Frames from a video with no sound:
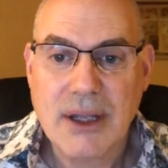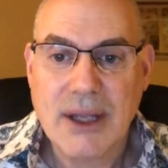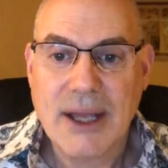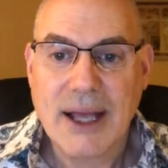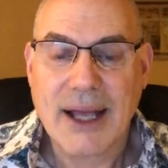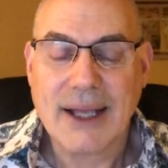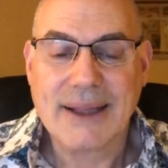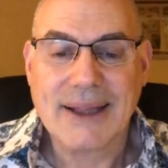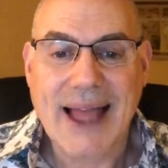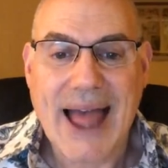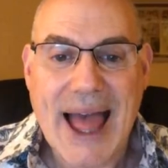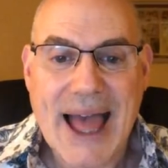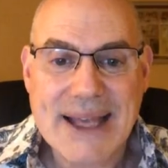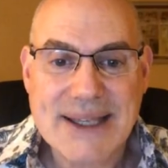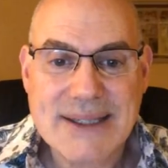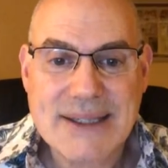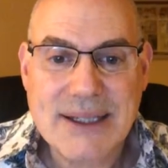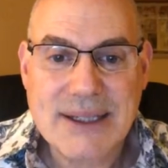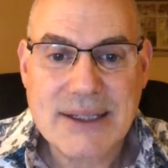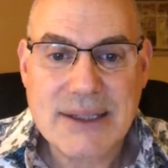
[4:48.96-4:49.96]

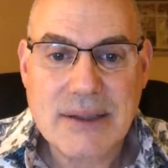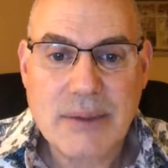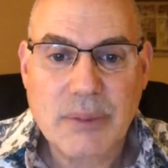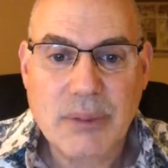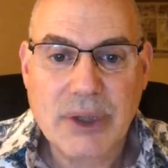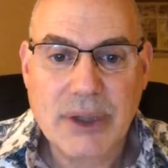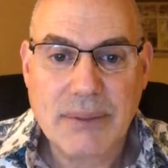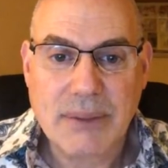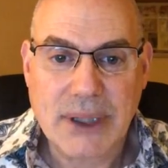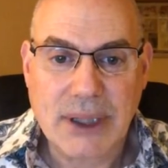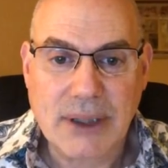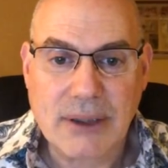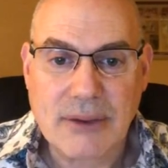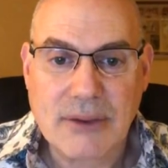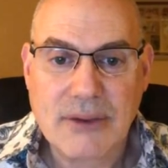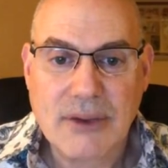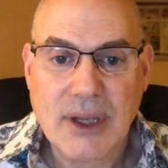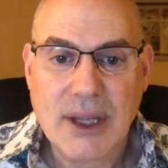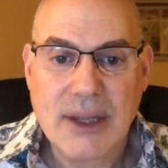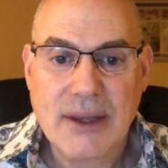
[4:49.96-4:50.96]
Elastic simply
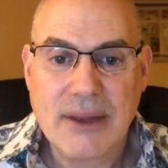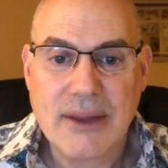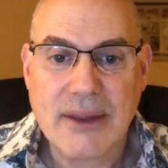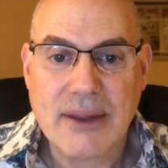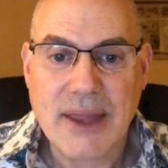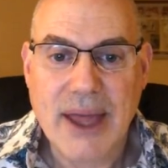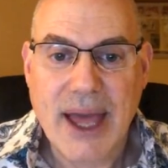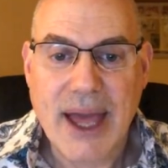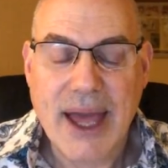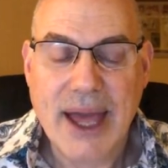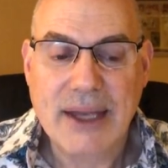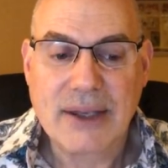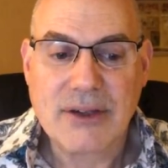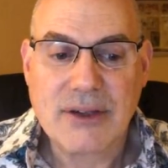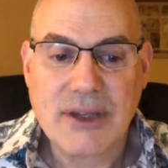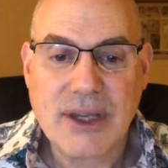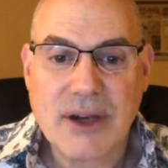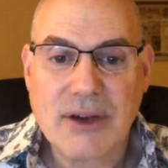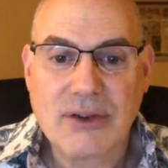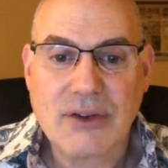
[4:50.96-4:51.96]
means that
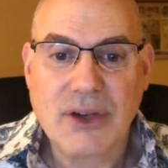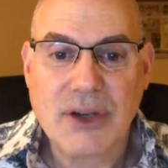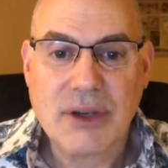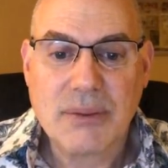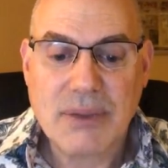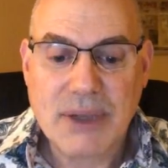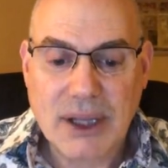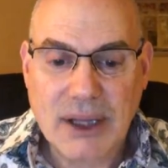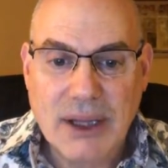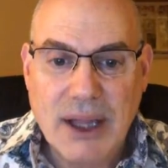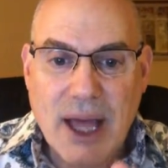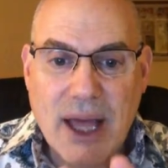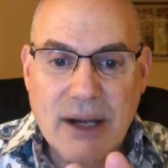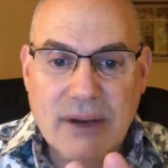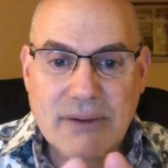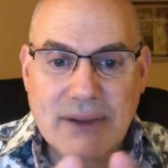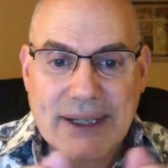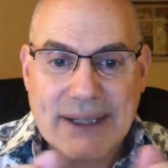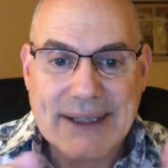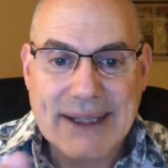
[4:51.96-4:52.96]
there's going to be a lot of
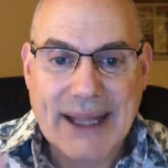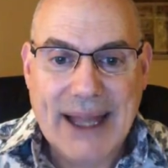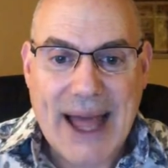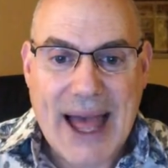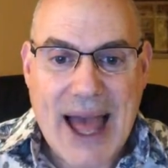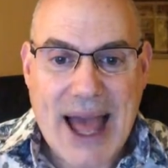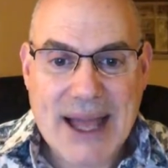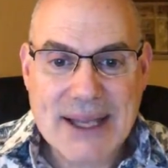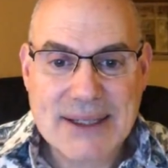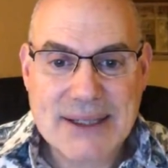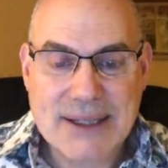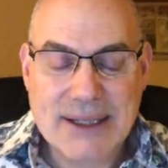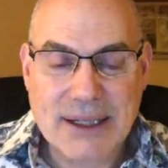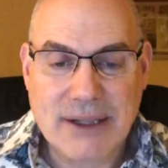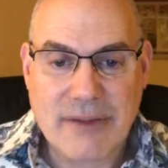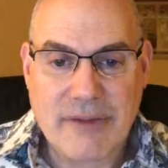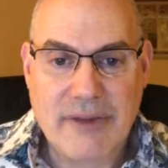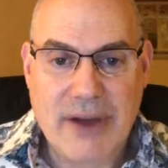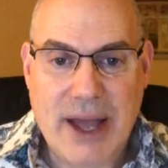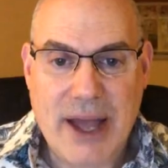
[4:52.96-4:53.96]
elastic
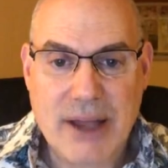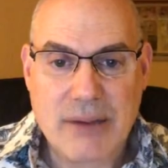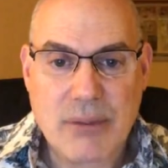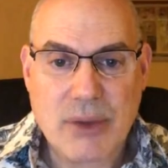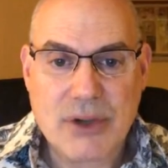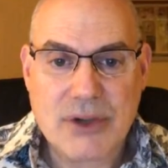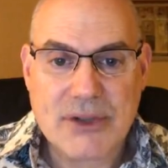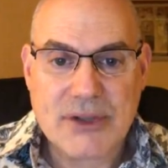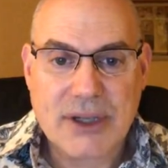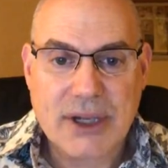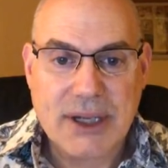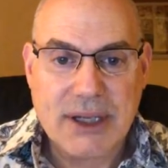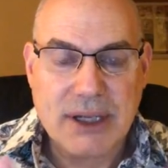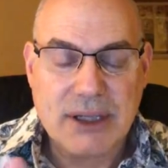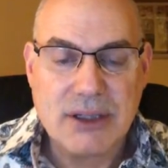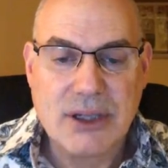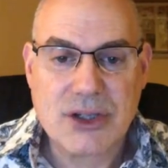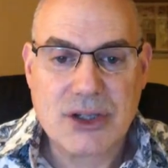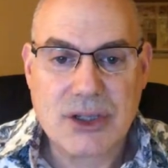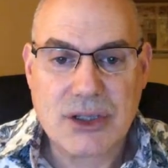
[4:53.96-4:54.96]
fibers in
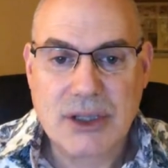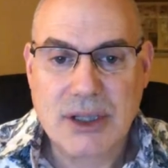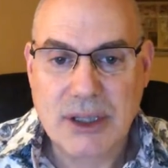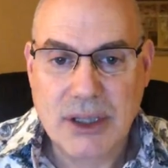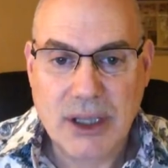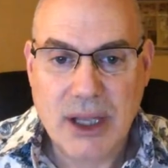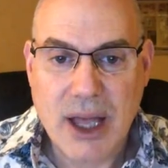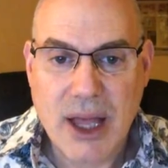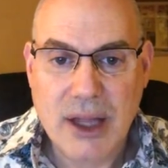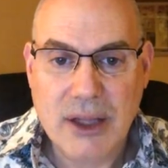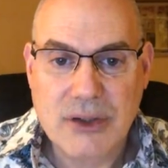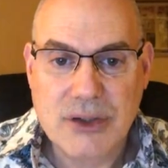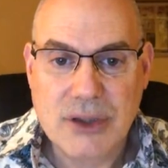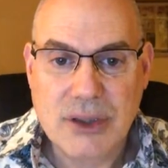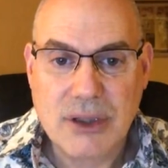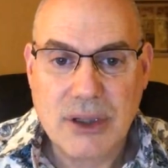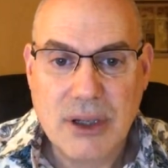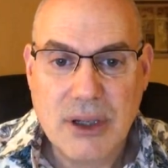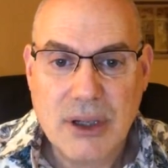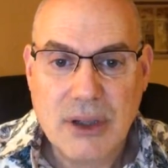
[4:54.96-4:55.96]
addition to the collagen.
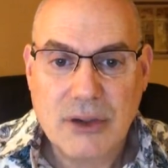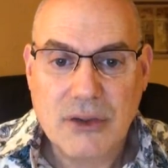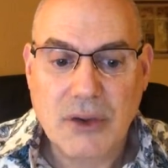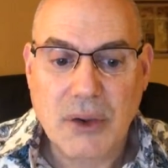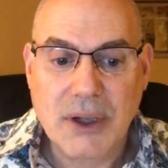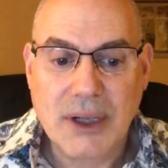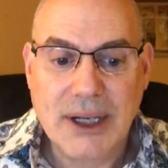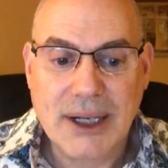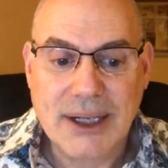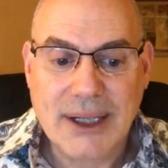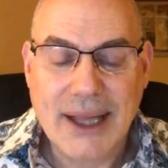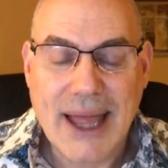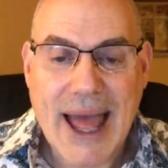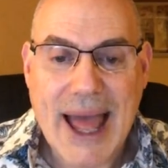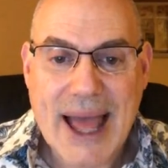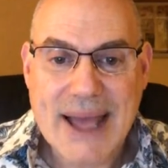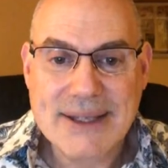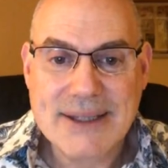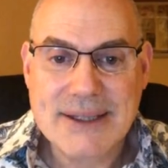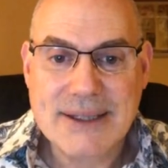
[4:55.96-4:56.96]
So an
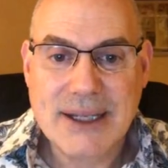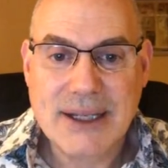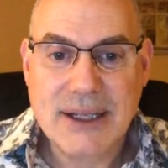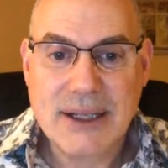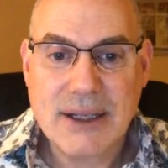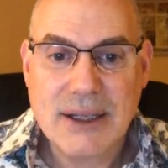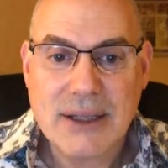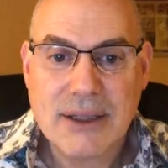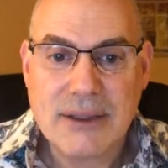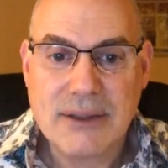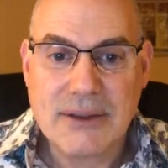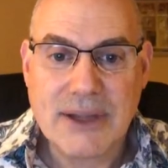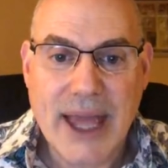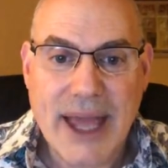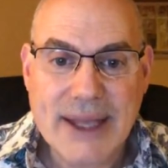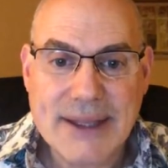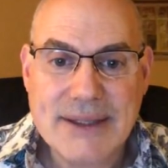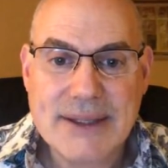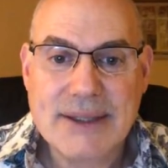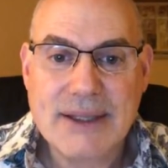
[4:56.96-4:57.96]
elastic,
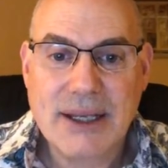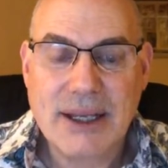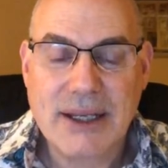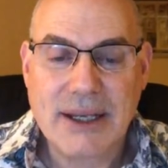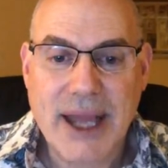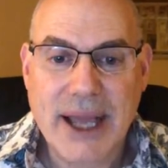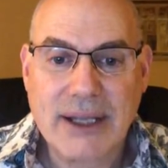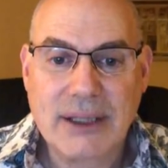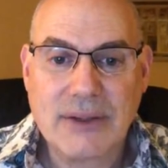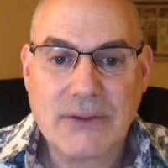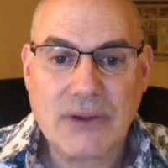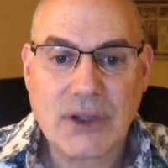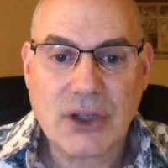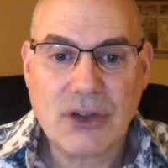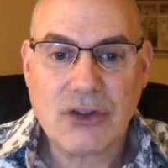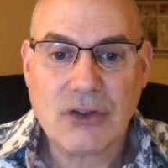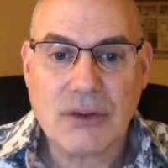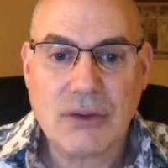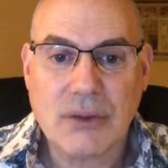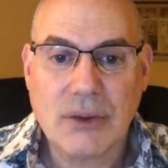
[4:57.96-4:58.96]
dense connective
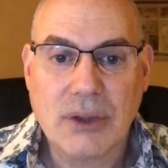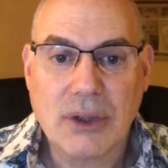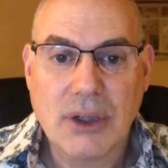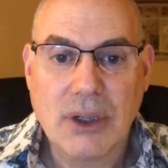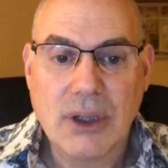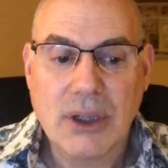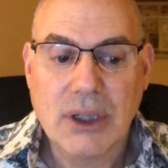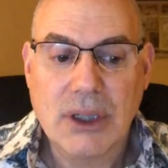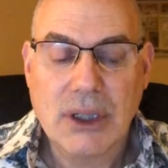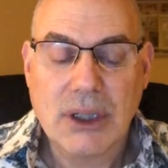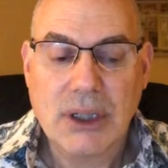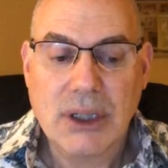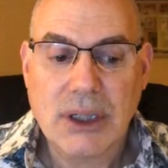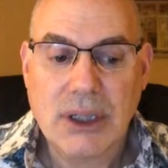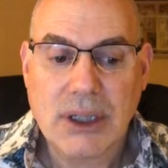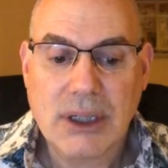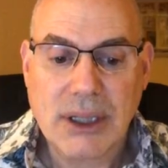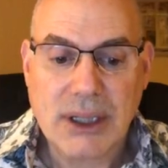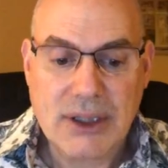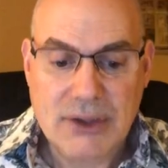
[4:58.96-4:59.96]
tissue
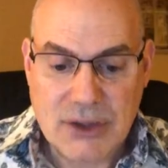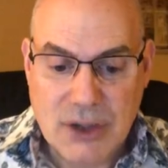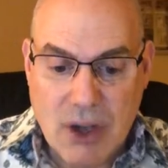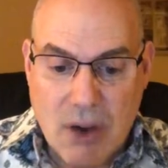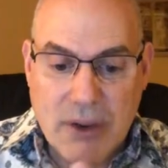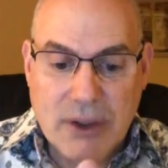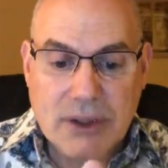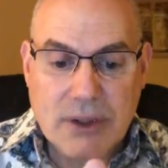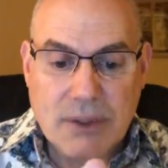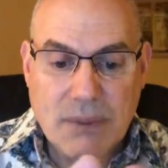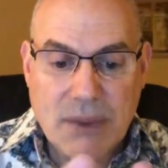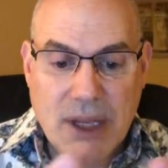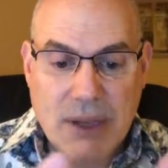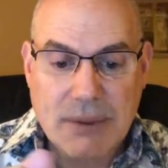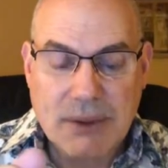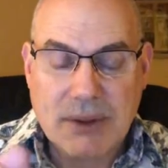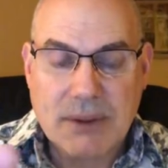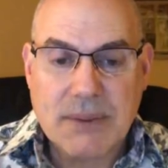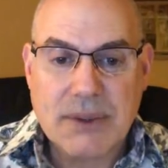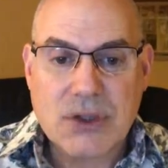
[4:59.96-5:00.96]
is going to be able
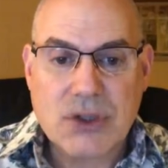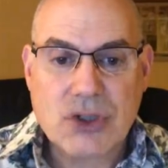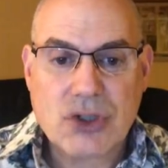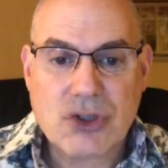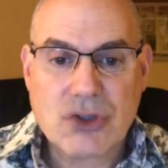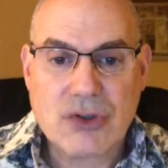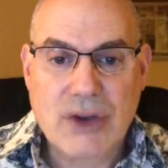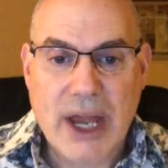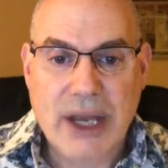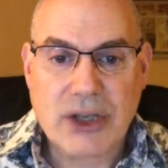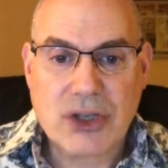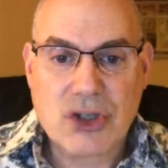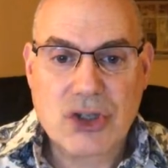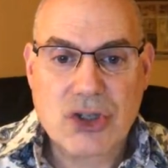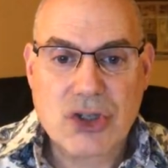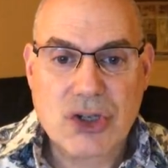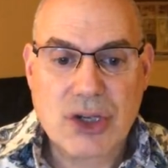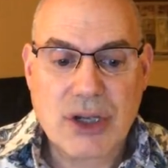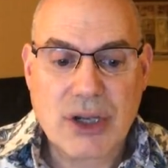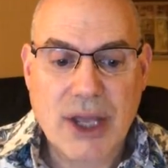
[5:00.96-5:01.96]
to be
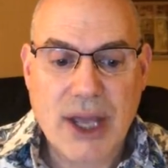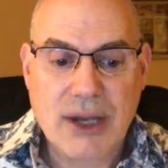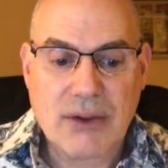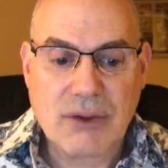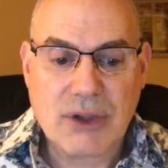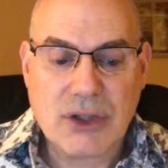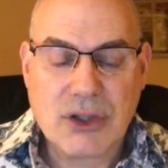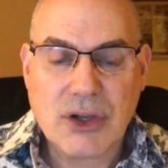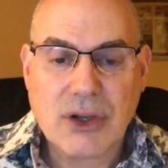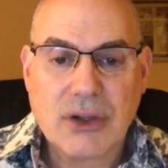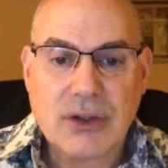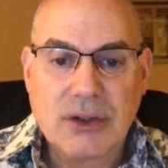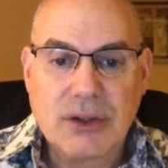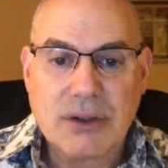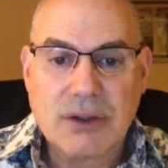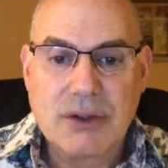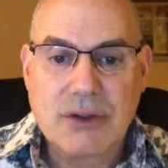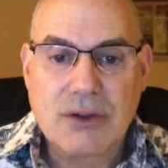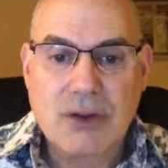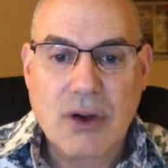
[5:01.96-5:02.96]
stretched and returned to
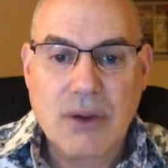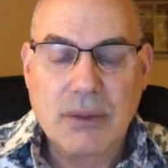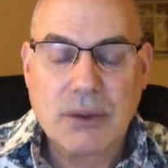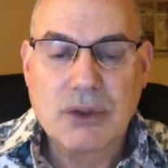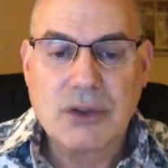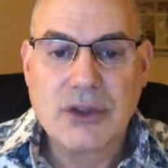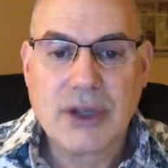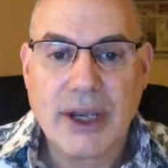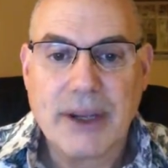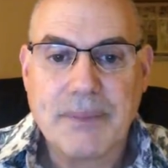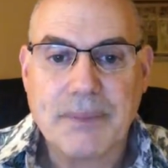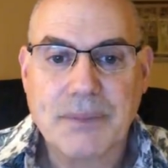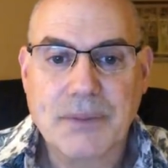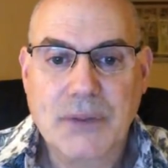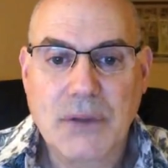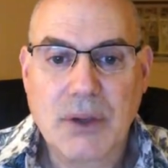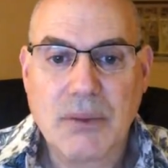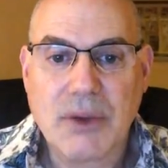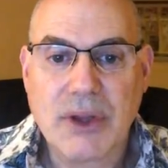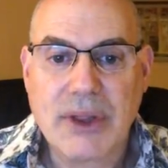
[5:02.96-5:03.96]
its normal shape
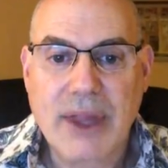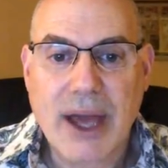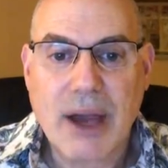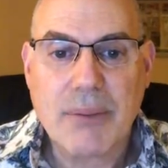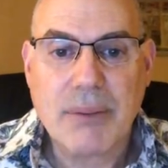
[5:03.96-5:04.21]
without